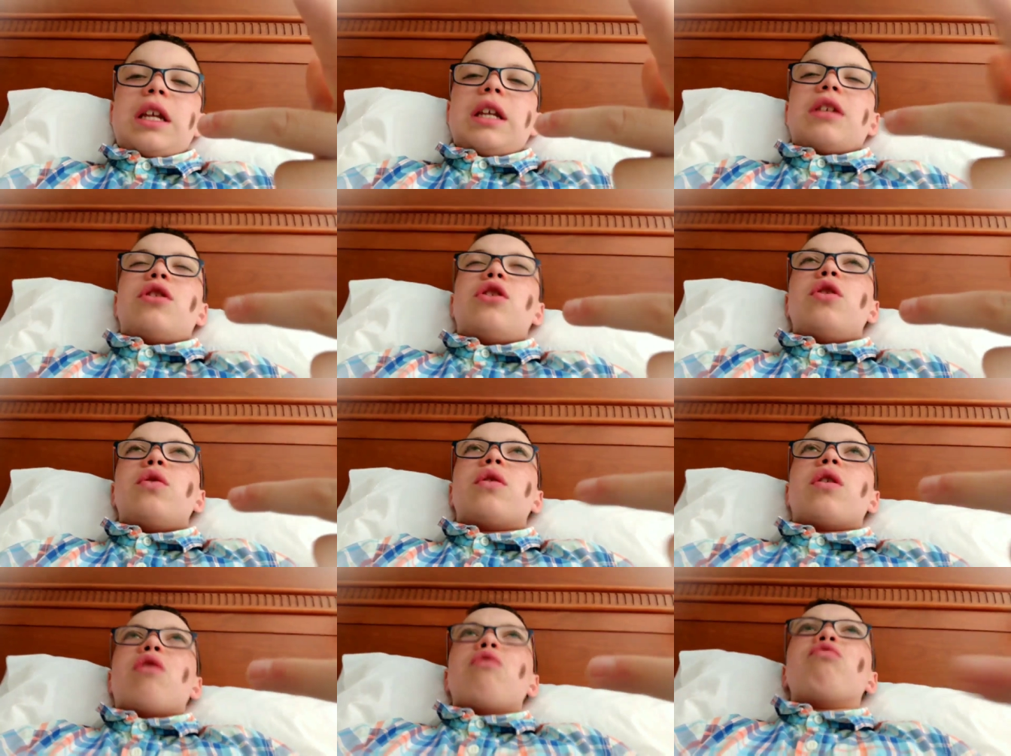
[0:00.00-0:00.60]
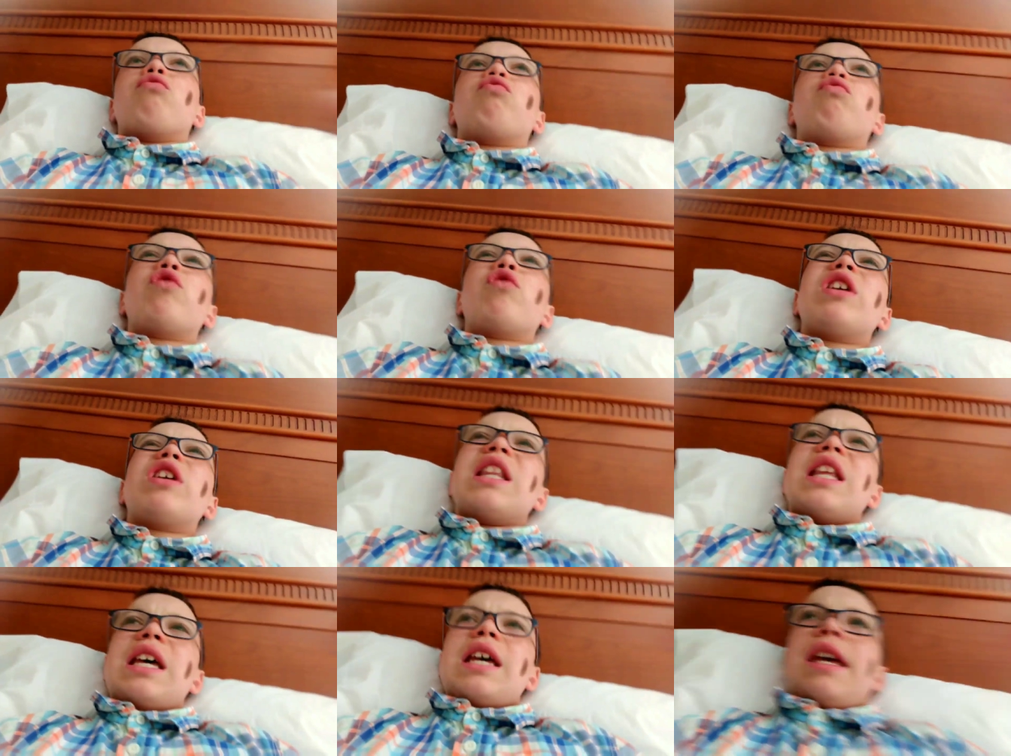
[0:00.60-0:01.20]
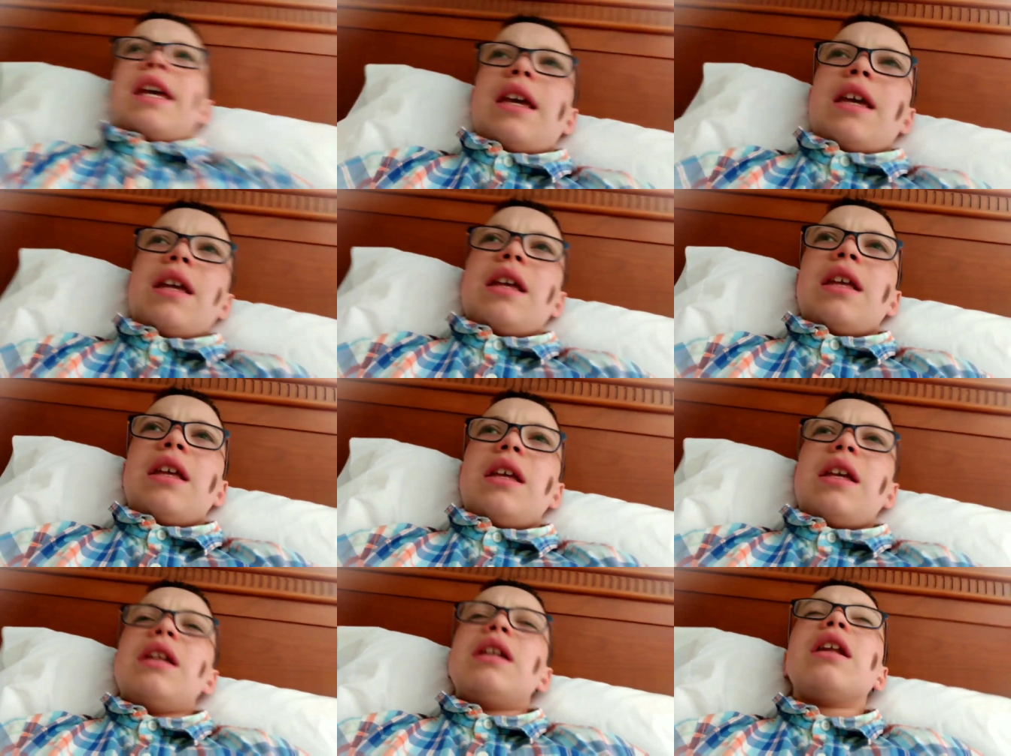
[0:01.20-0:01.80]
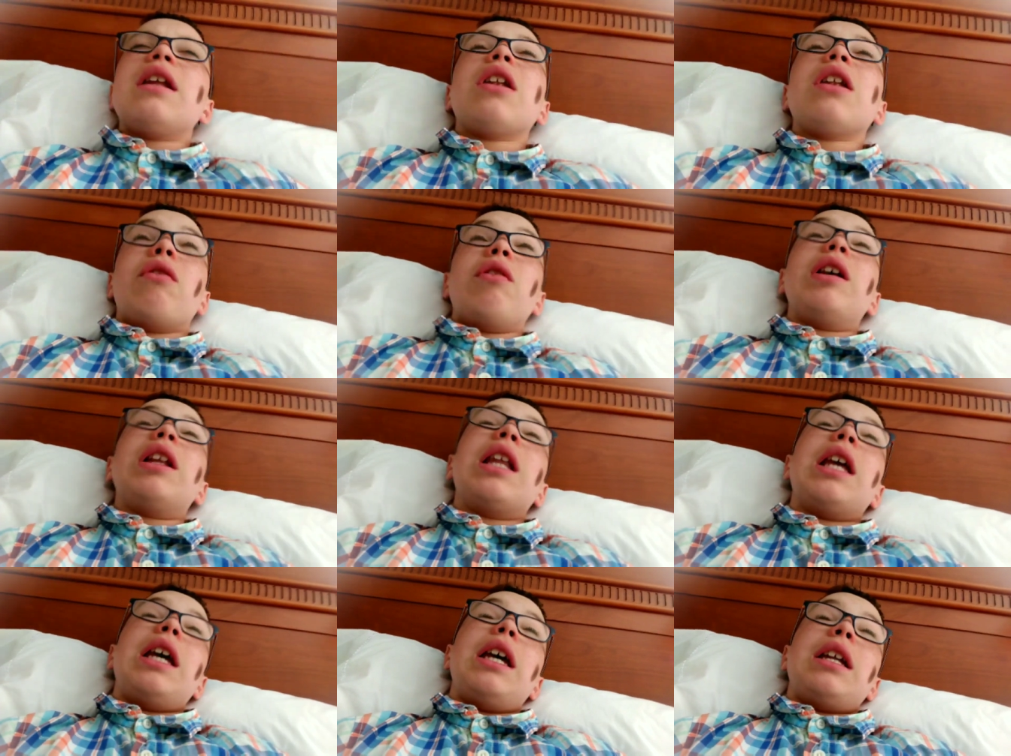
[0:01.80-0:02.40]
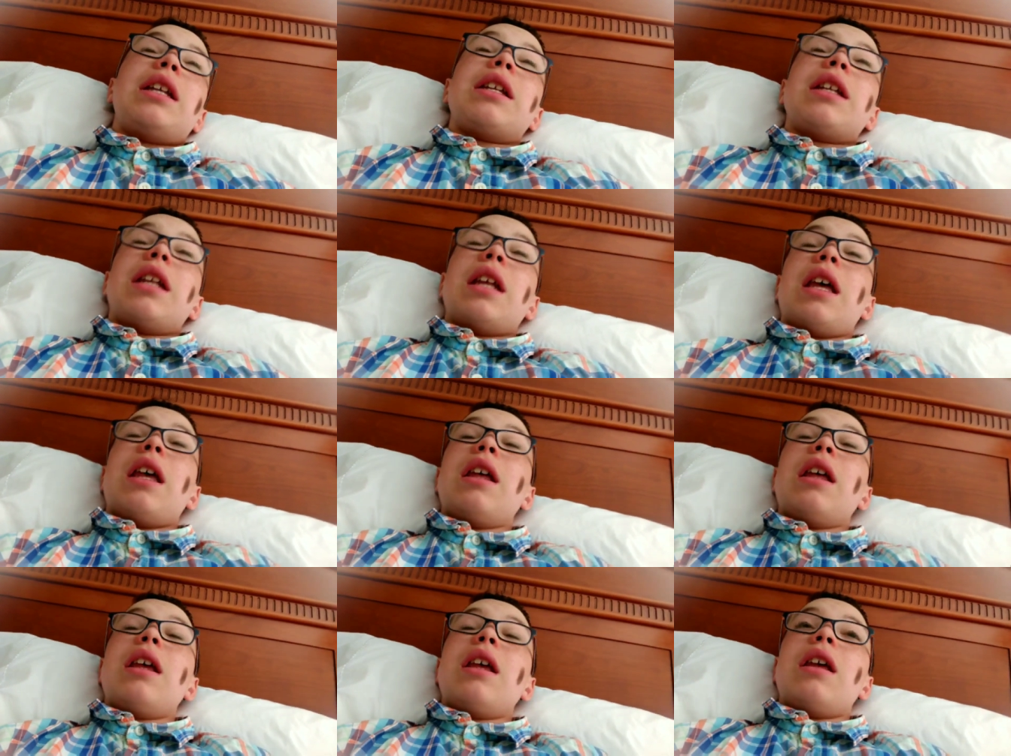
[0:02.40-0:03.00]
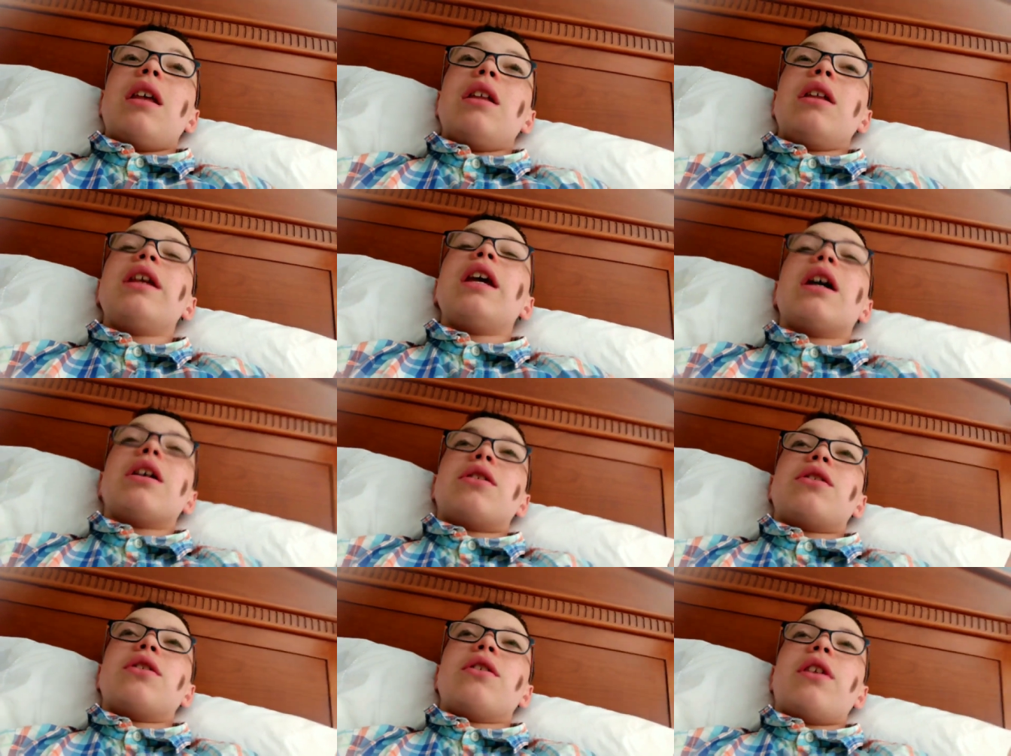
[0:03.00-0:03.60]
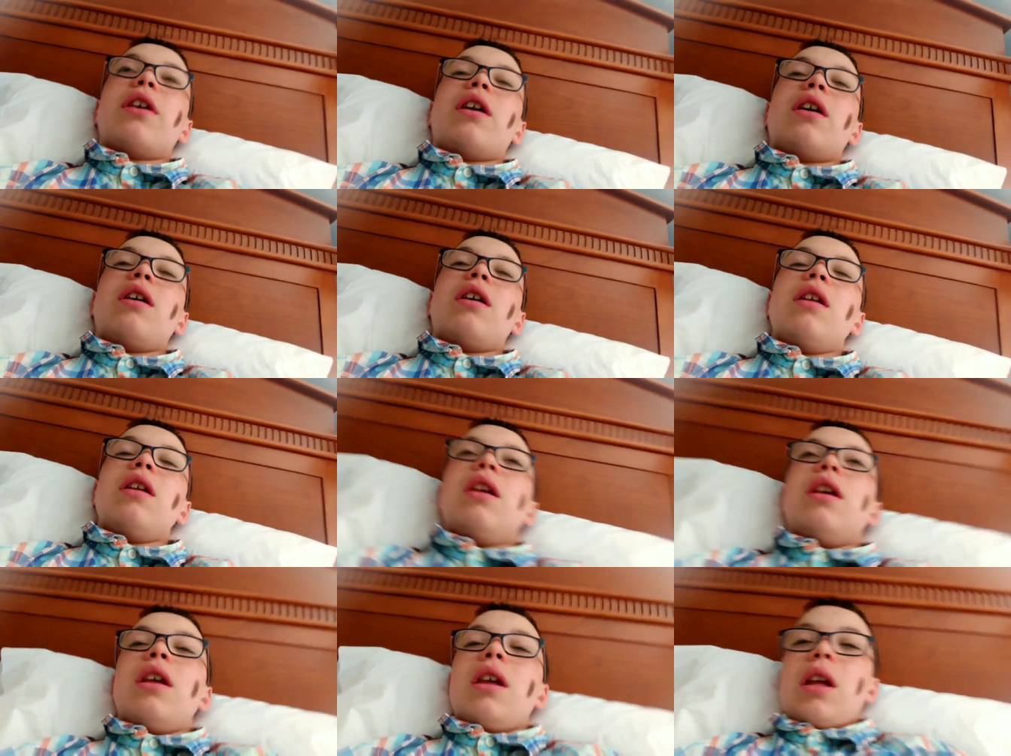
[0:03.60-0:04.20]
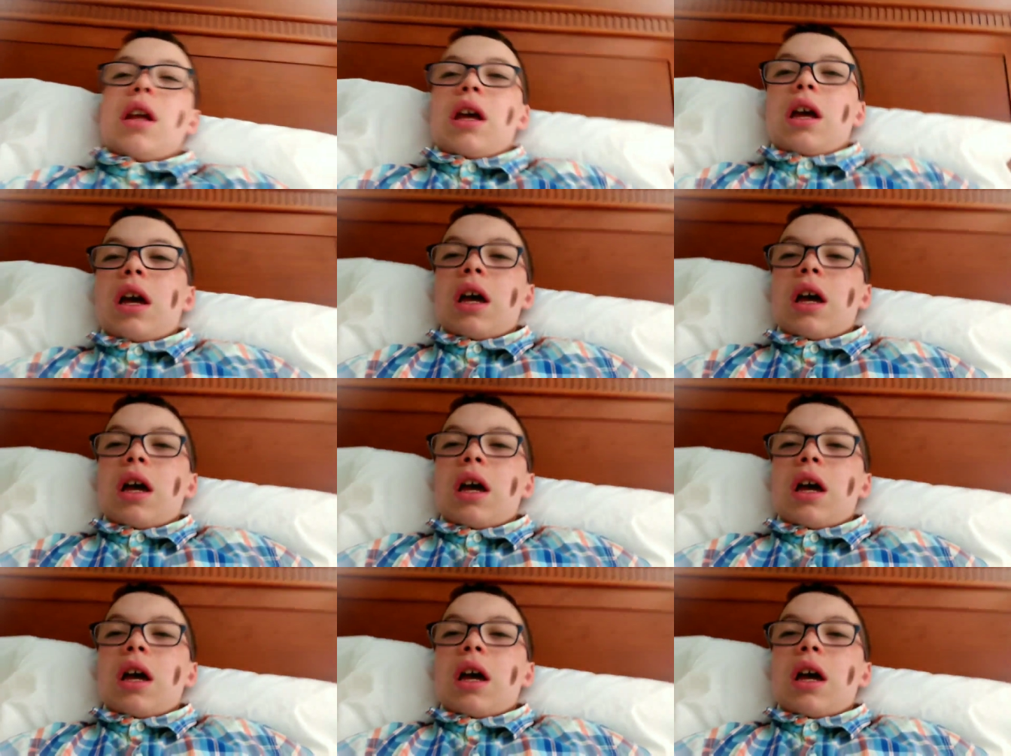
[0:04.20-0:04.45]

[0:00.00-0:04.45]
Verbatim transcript: Then he's doing a relay. He did the relay today, yesterday.